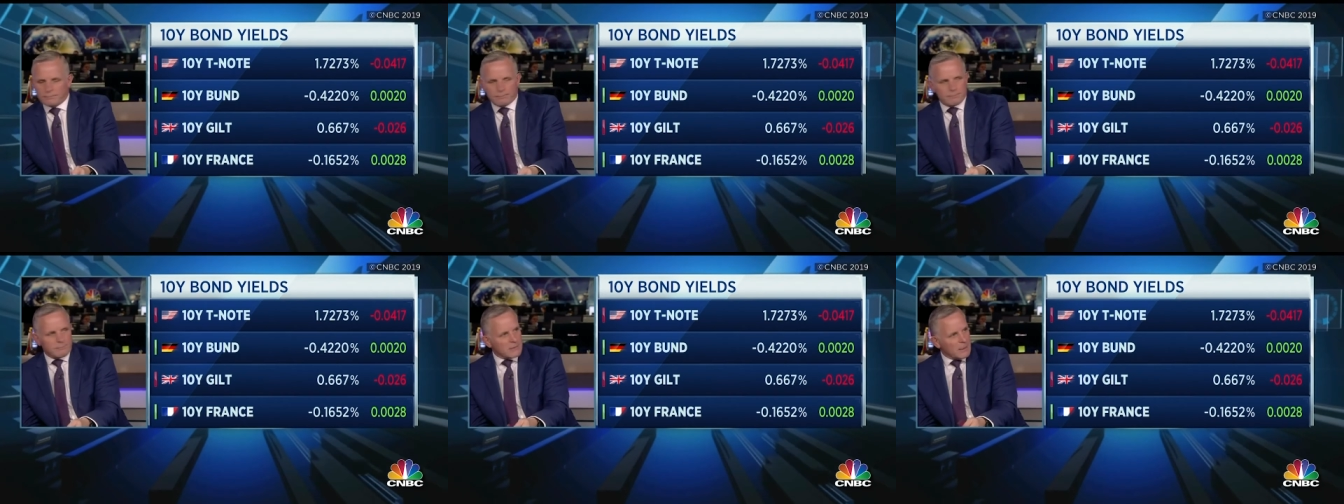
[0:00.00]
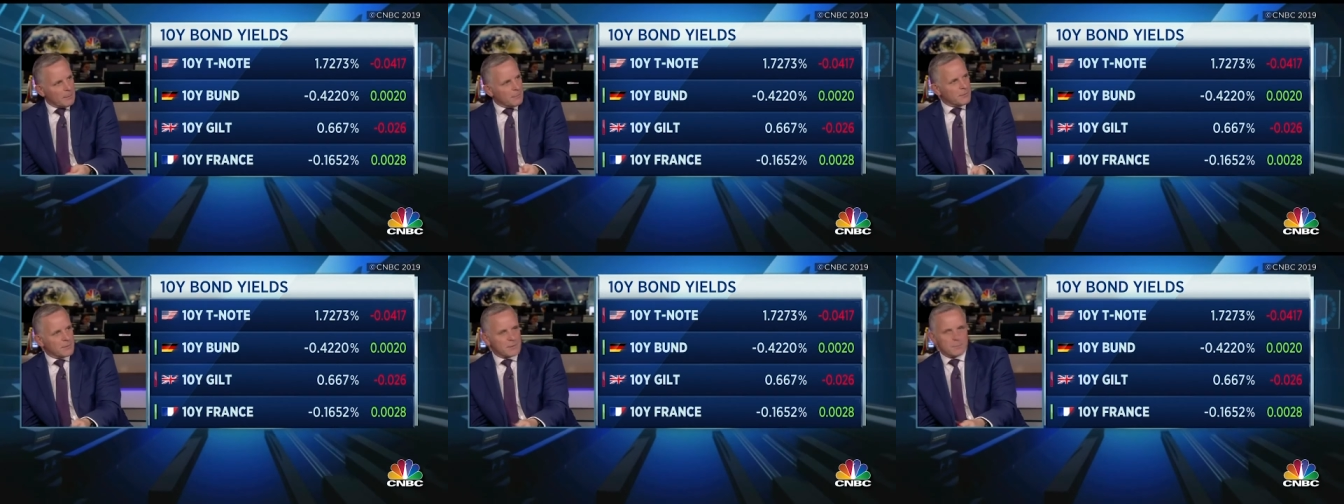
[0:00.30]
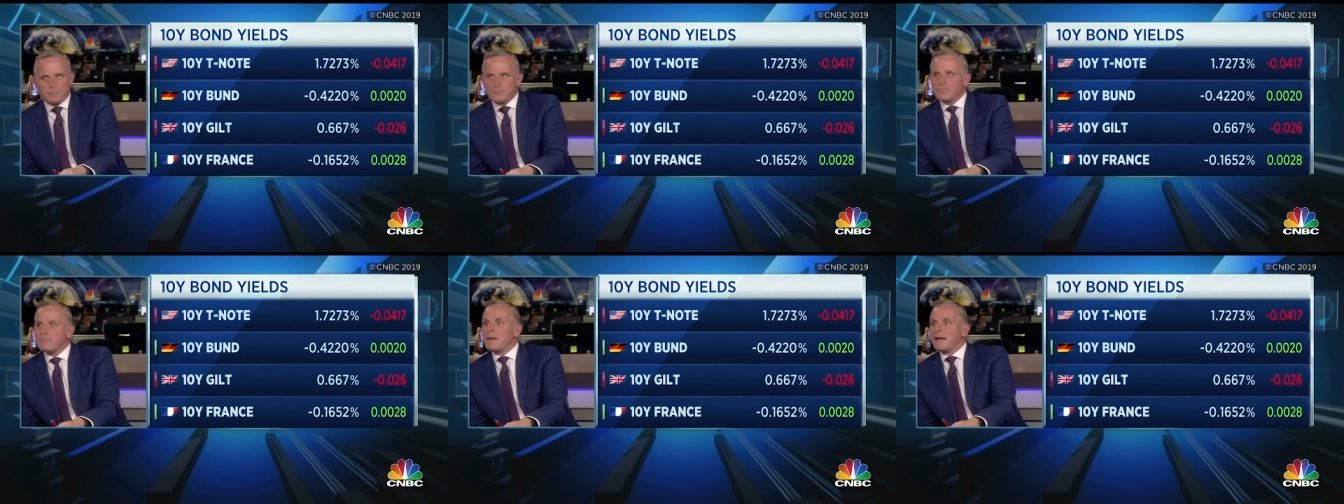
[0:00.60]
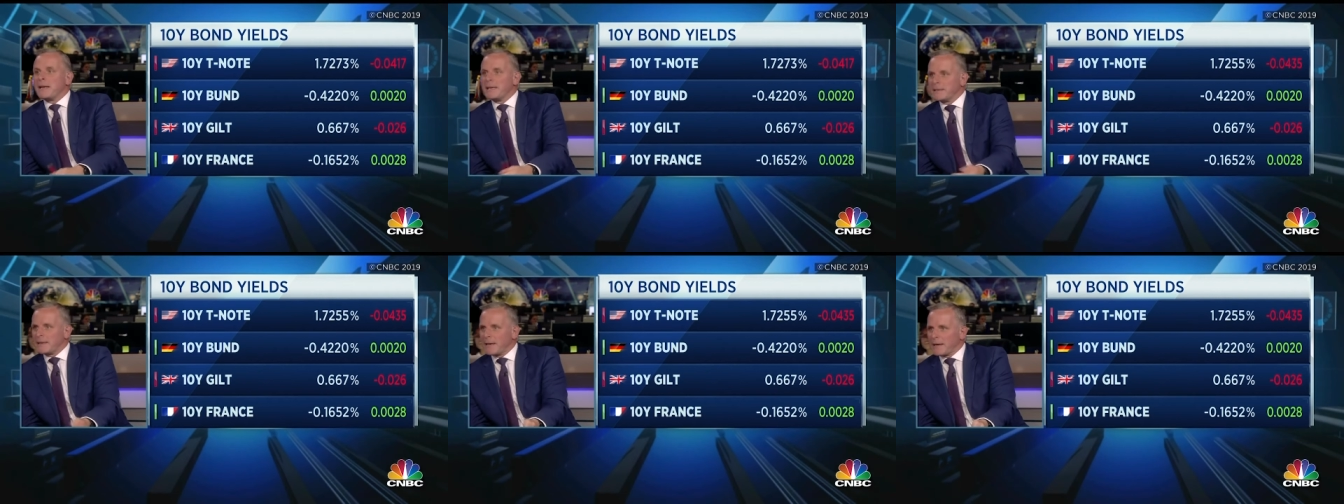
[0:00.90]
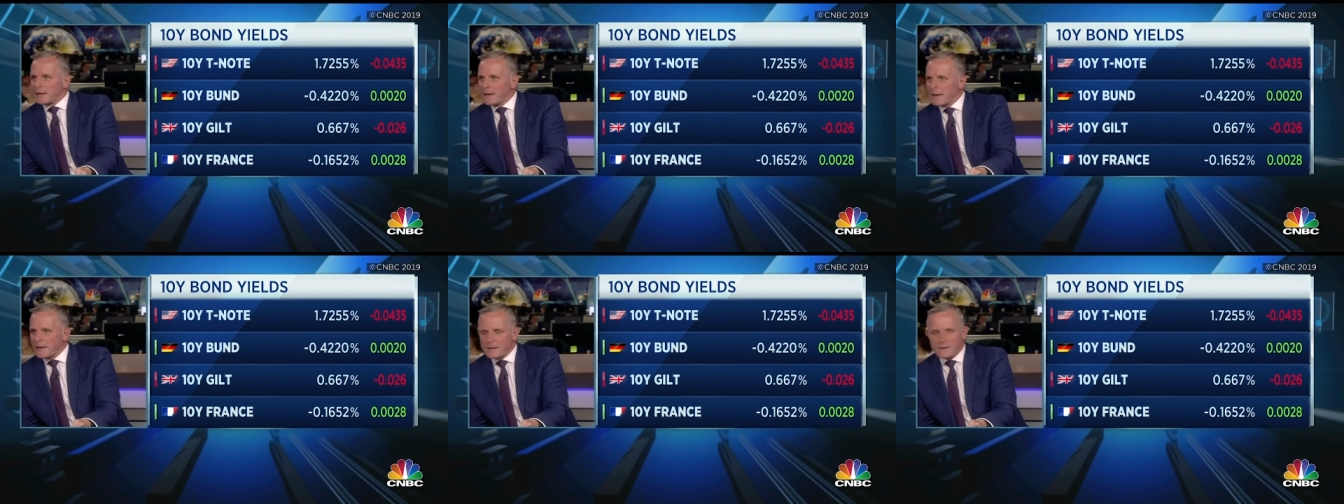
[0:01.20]
some of us many
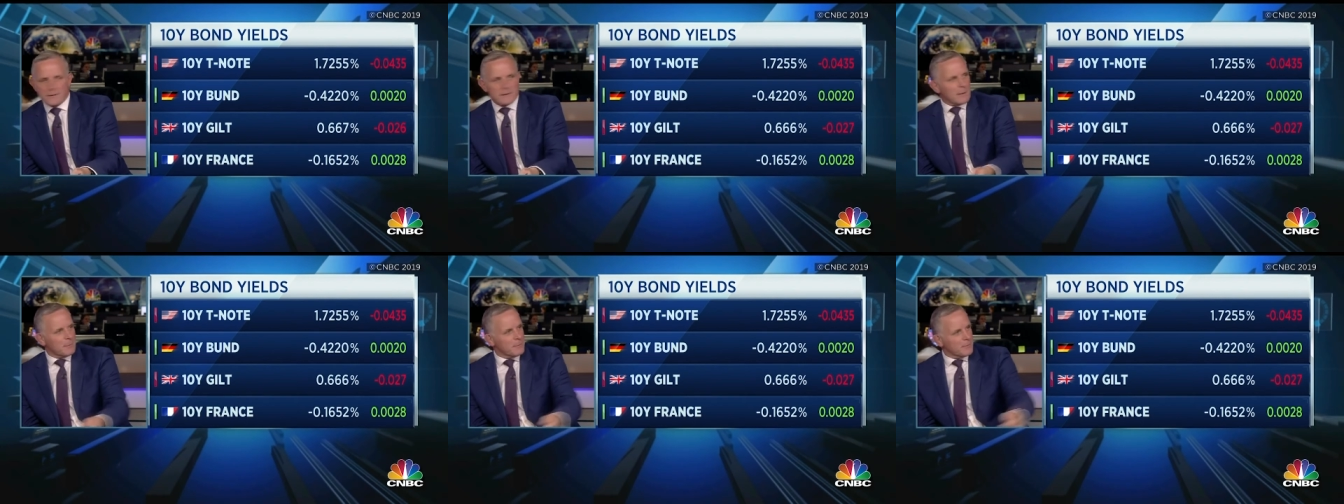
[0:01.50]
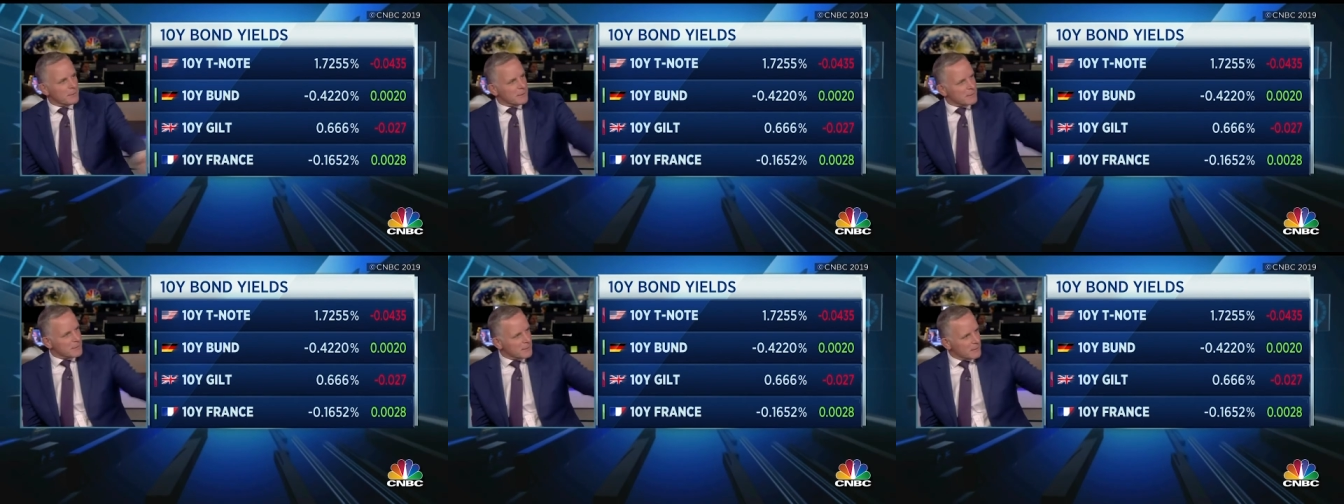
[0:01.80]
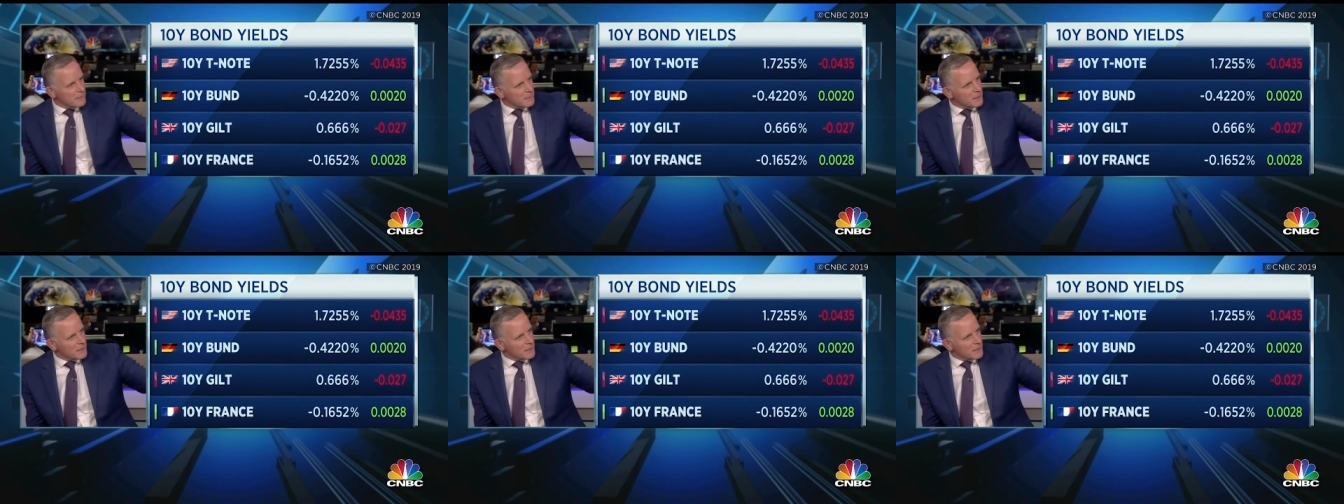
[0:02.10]
decades, some of us